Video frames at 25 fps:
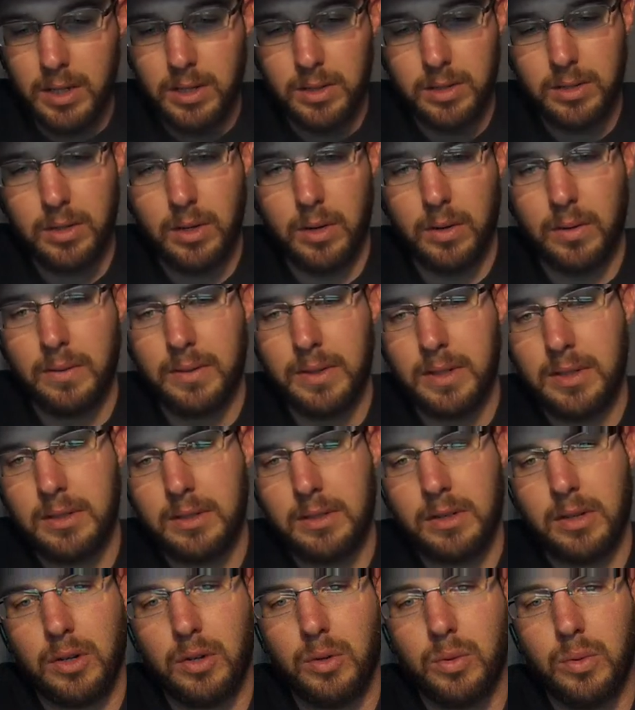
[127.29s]
So this
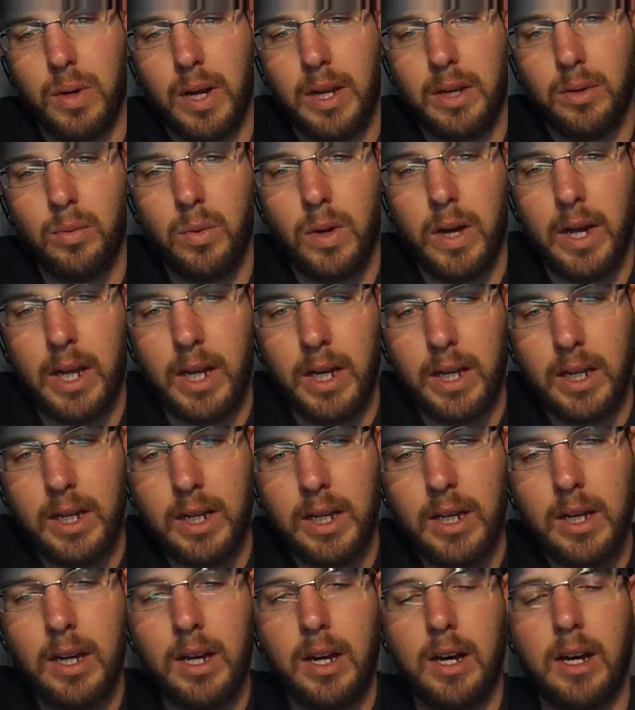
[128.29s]
is a great way
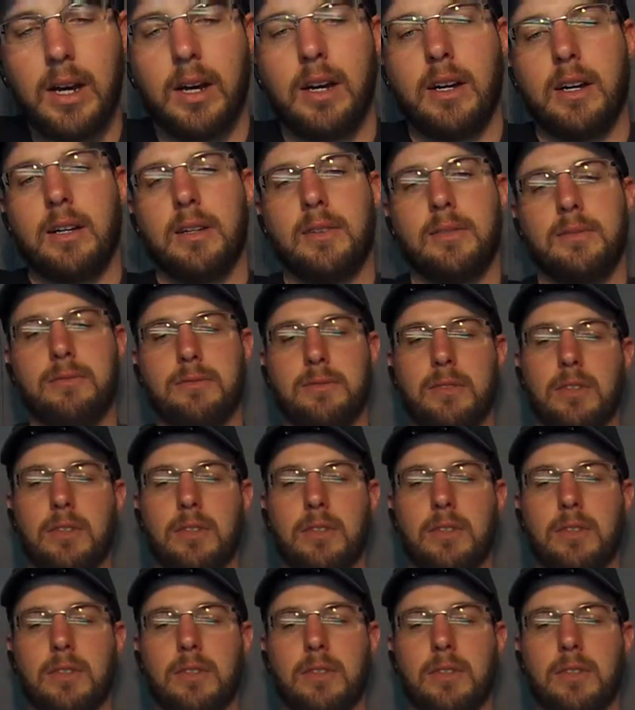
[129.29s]
uh,